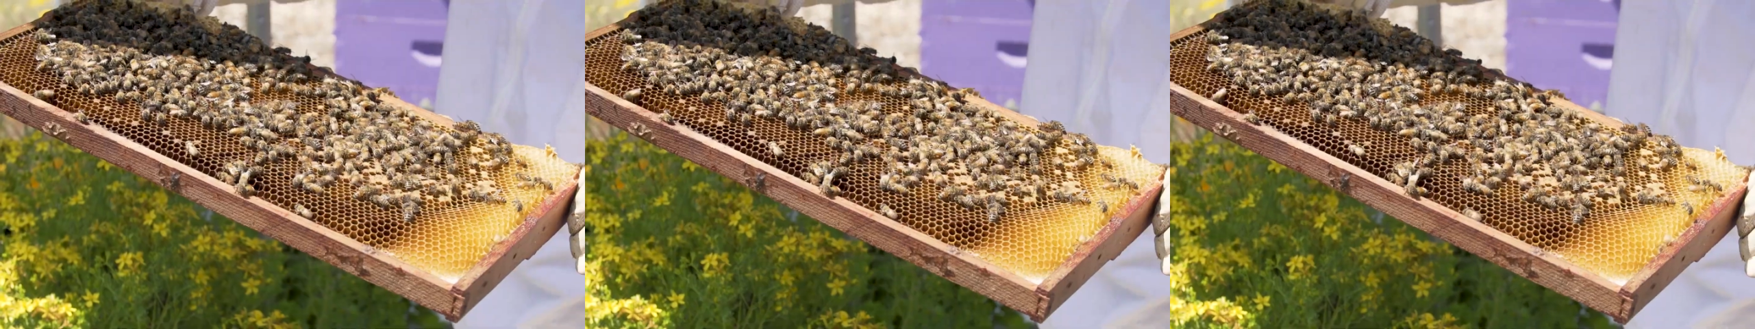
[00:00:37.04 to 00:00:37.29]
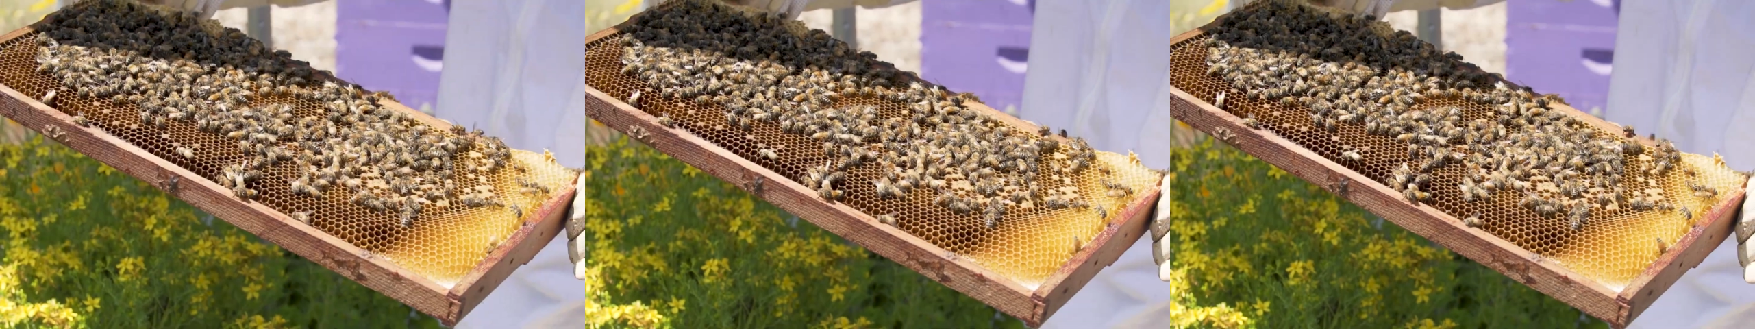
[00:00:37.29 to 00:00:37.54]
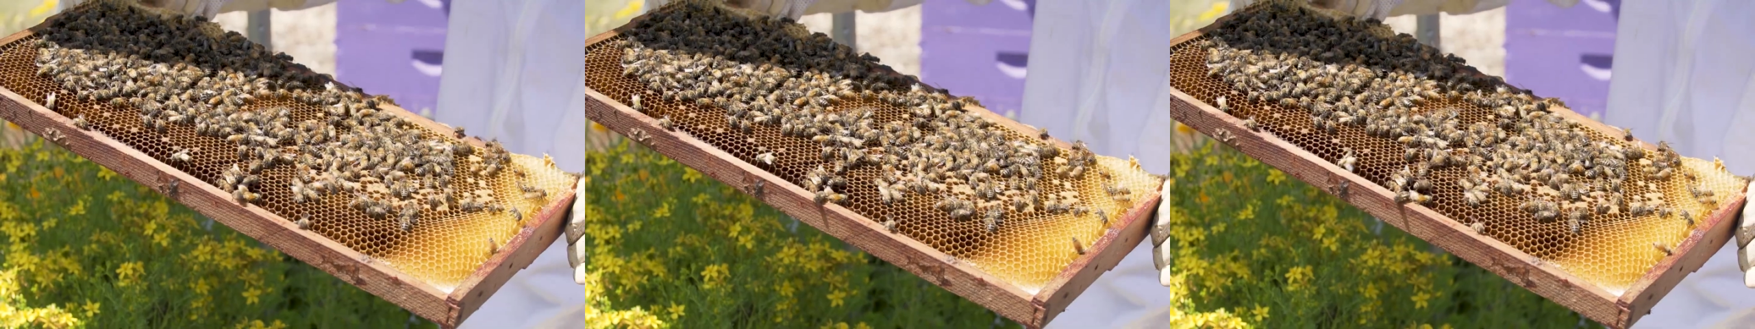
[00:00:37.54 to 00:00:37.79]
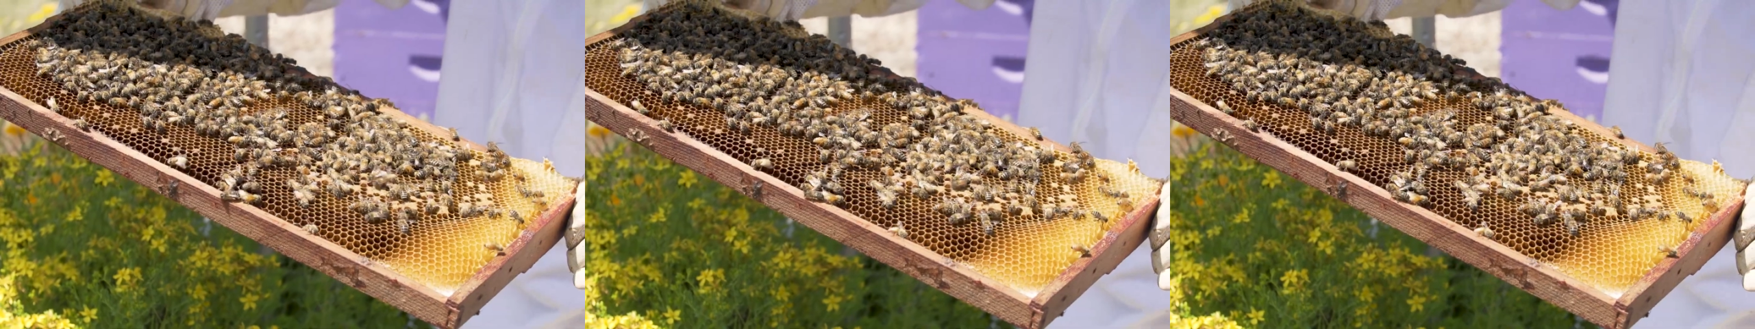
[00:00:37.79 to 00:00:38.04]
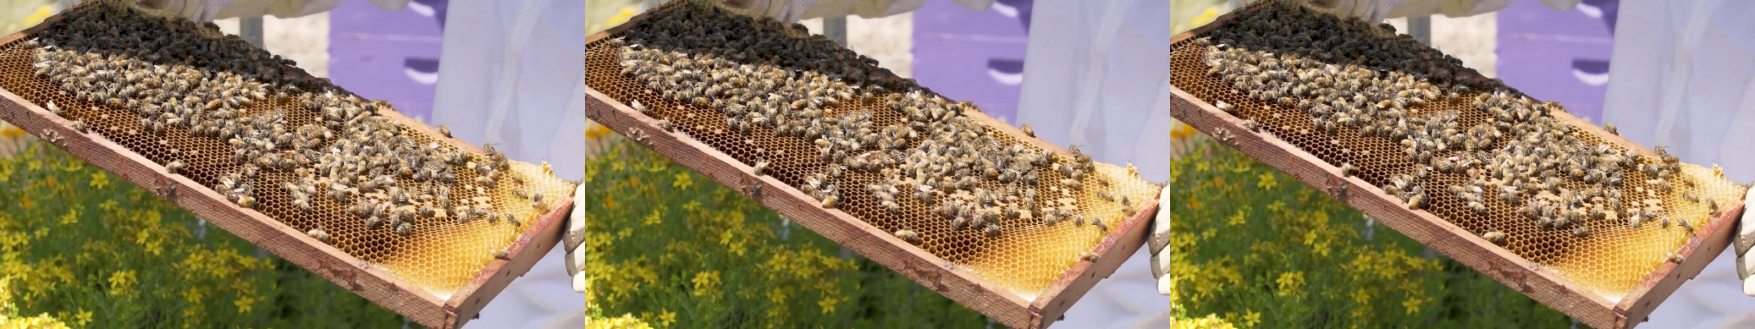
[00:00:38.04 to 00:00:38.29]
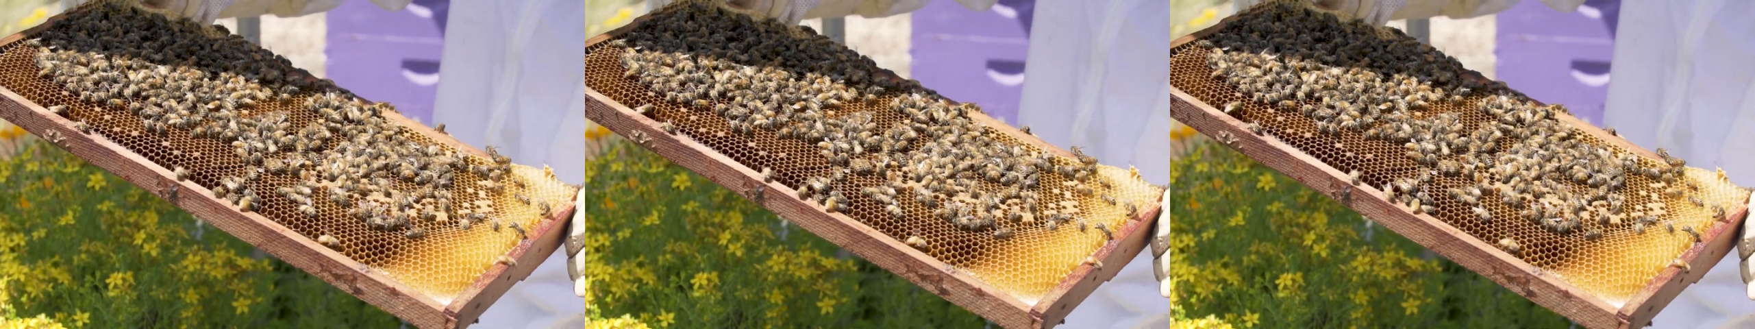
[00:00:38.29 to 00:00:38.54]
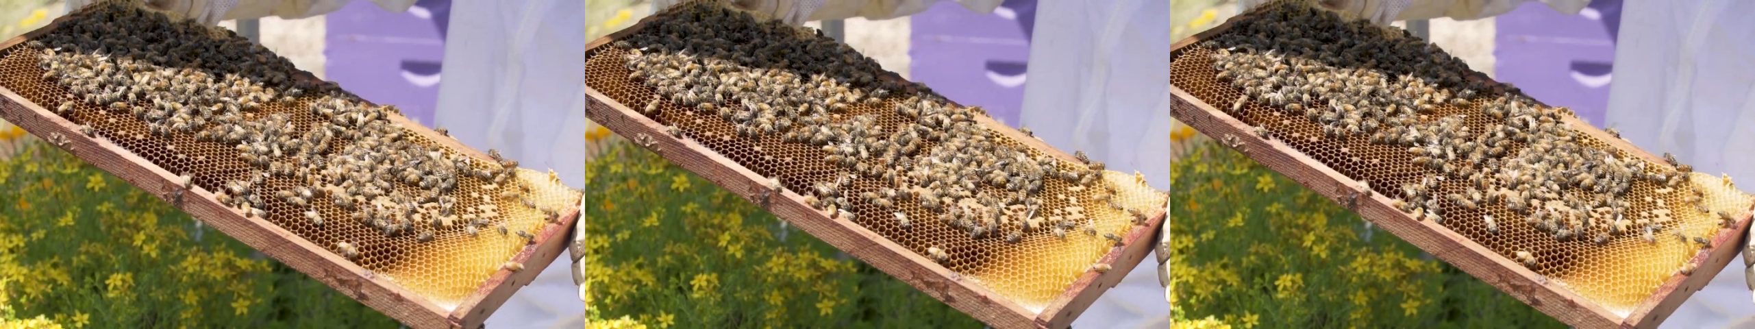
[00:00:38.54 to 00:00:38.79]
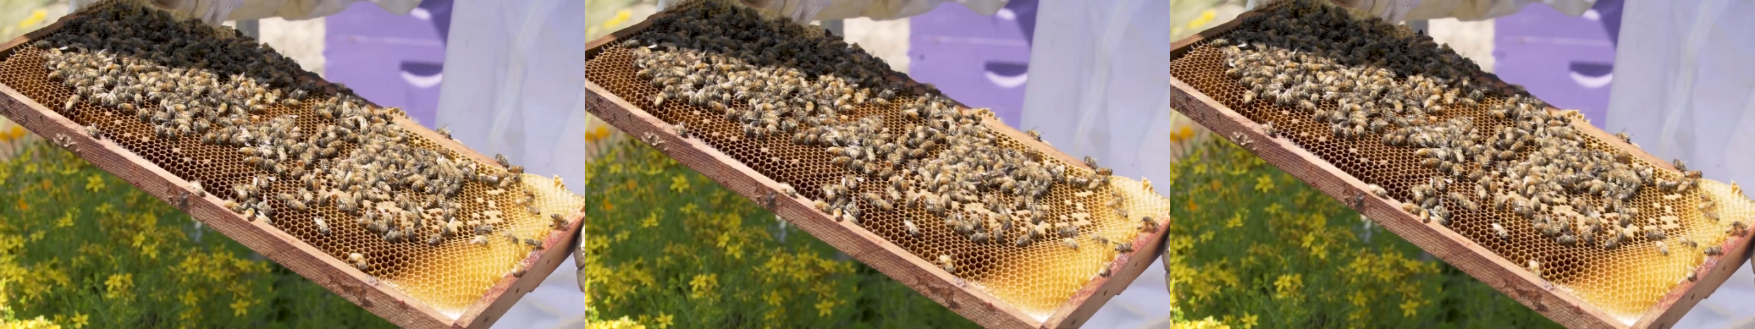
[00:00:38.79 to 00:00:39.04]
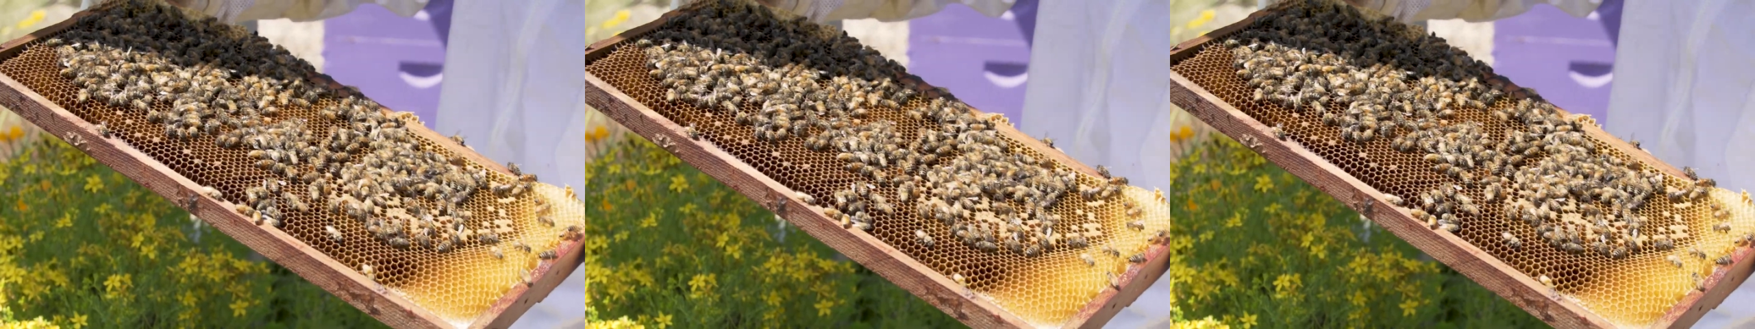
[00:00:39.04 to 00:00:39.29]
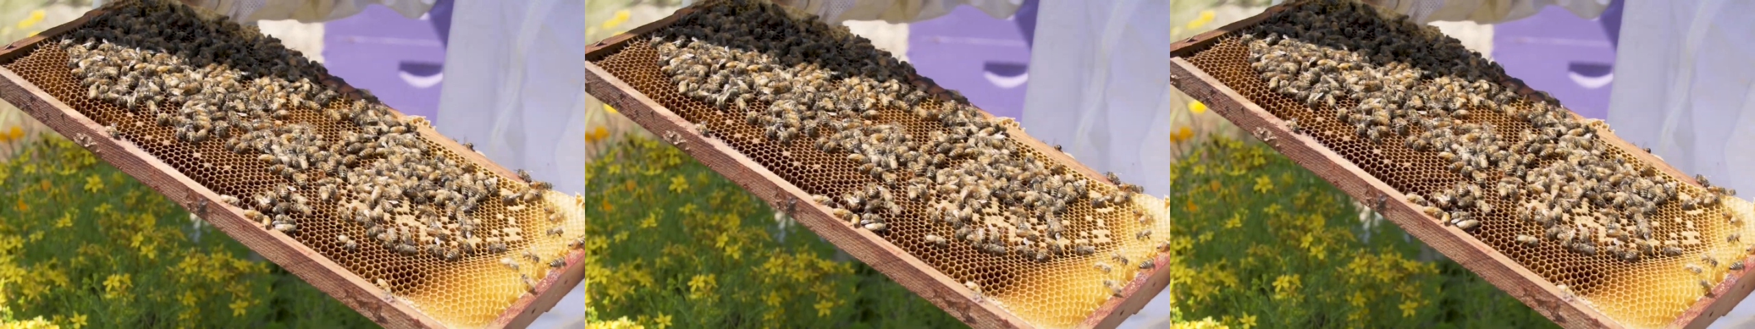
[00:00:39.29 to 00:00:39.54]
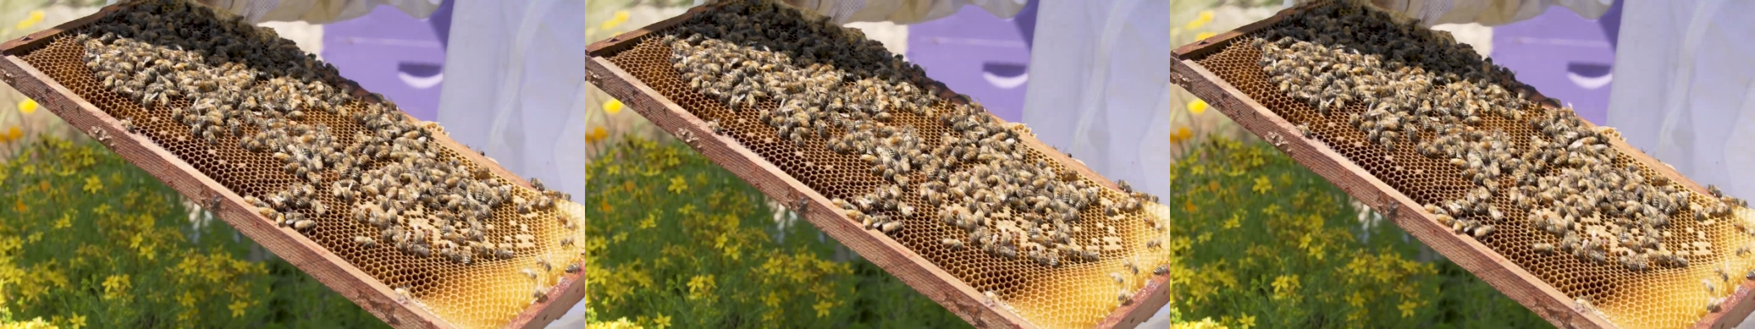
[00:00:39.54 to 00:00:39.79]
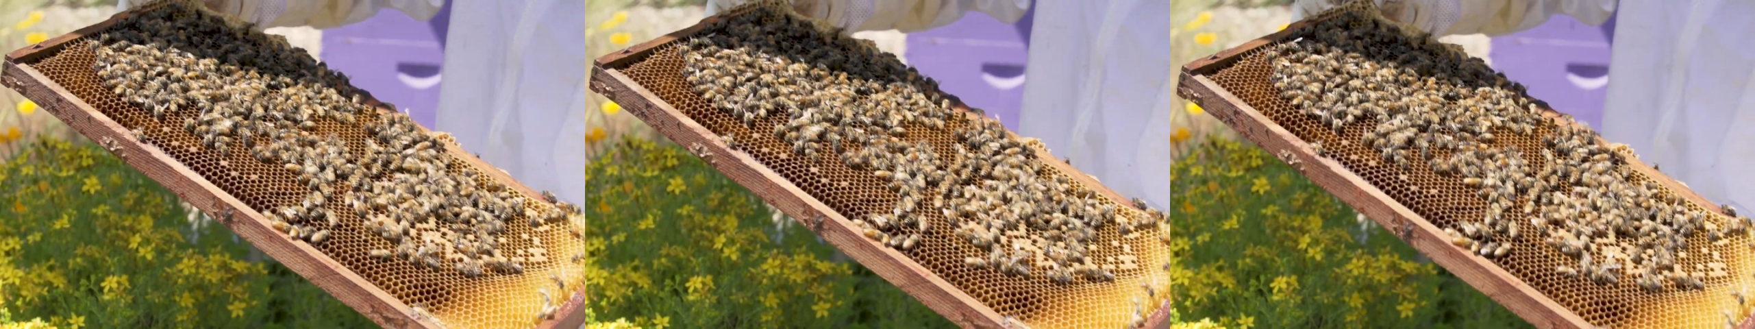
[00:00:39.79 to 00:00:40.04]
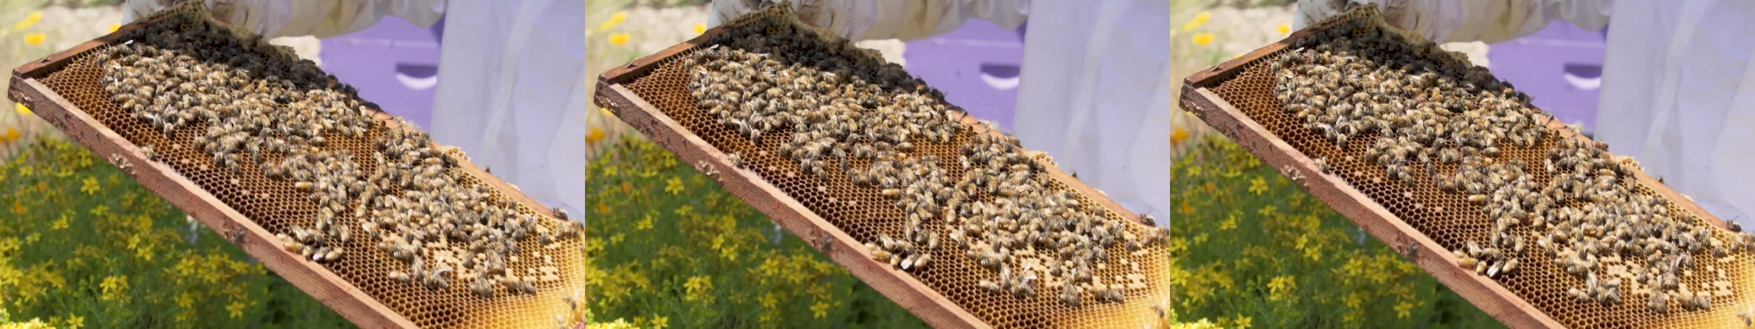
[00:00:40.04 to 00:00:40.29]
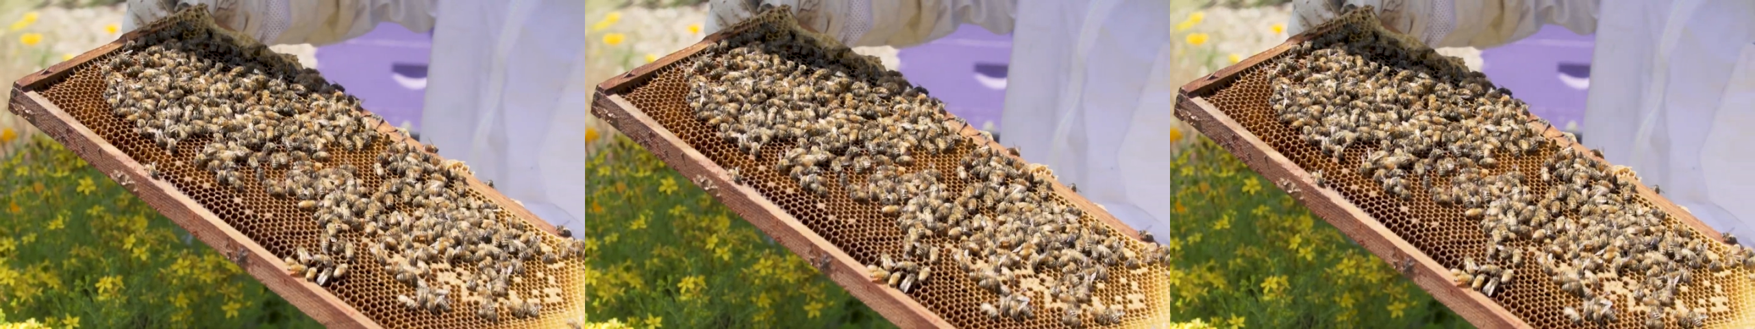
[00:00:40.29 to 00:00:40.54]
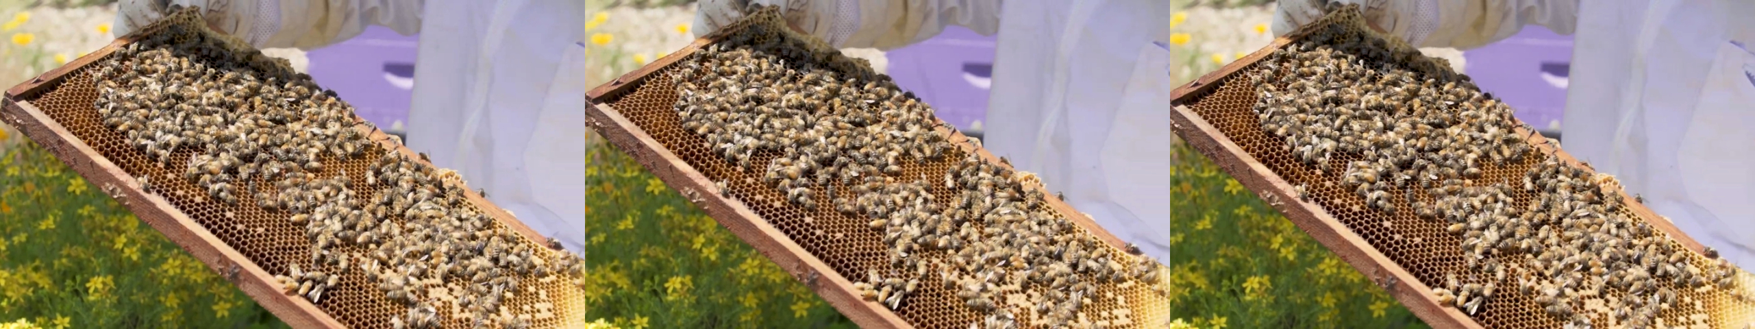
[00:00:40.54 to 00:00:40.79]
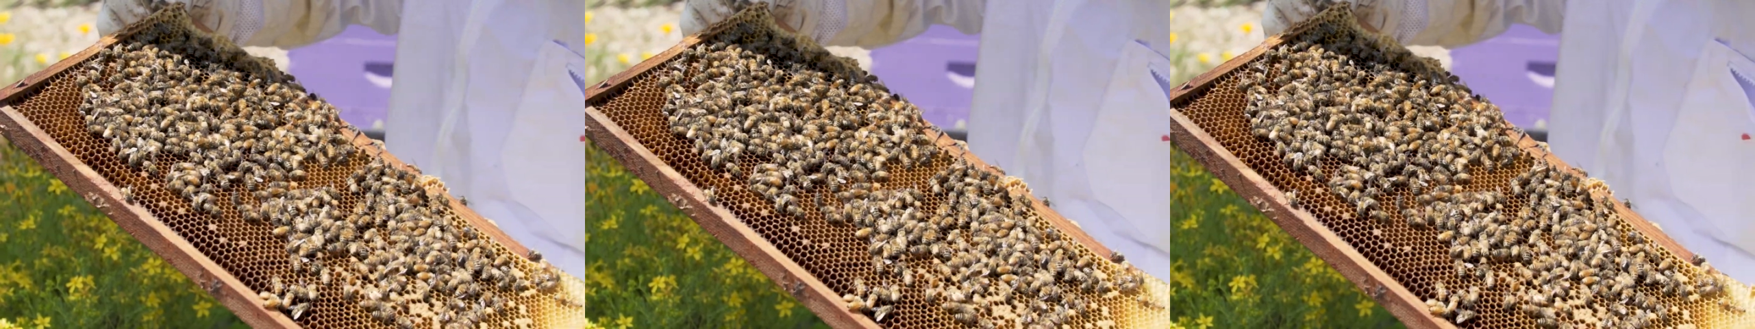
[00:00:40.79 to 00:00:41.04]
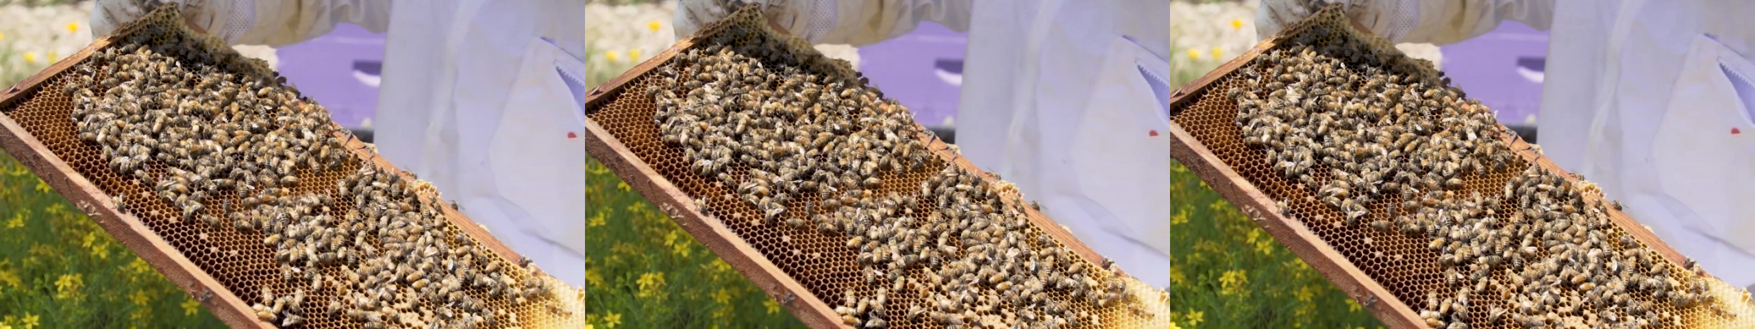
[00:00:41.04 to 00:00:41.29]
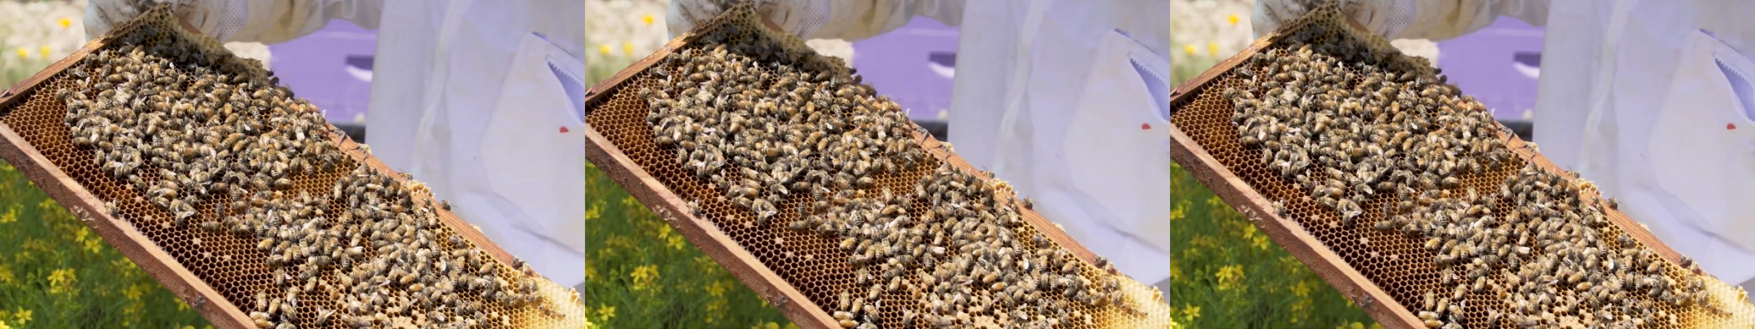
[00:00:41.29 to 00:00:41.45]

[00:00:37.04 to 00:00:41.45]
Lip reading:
No face is visible, so there are no lips to read.